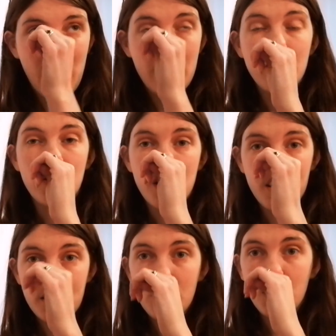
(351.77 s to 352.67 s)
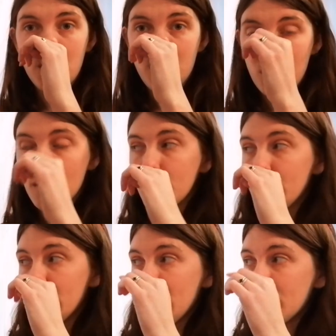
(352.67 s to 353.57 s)
Everett, which is
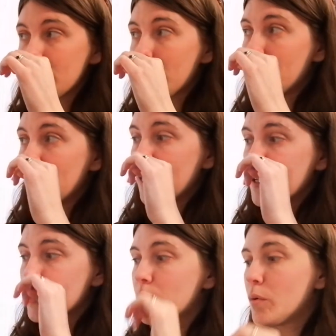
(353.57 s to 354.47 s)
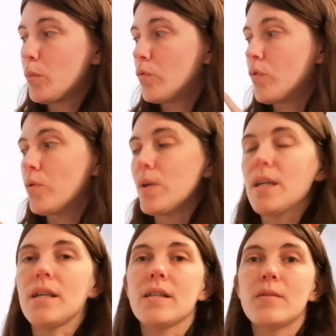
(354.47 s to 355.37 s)
played by Dermot
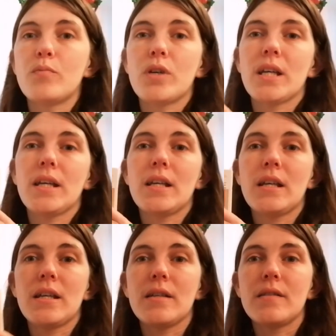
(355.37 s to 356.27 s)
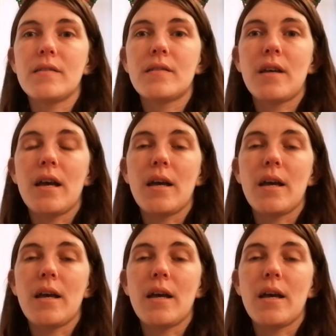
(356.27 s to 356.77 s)
Mulroney, is bringing his